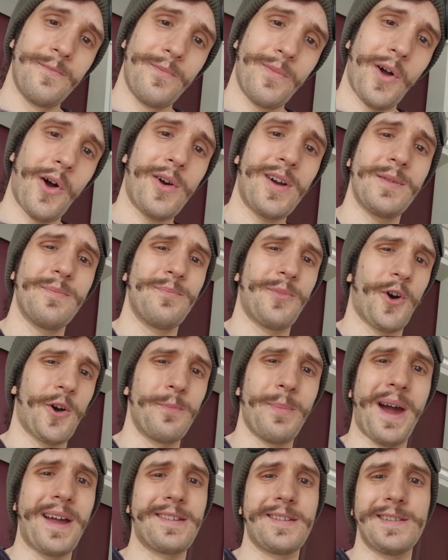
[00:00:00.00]
are
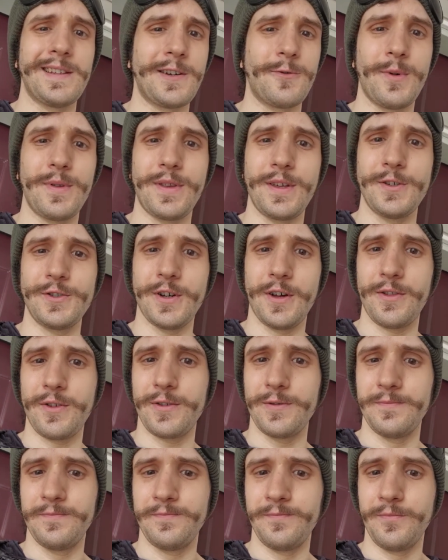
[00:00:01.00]
battling with each
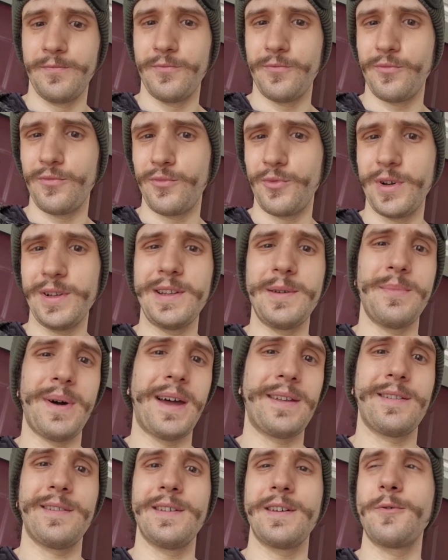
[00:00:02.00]
other, really
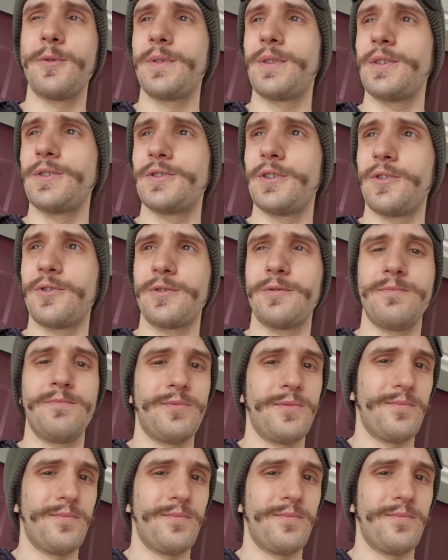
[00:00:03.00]
battling with each other.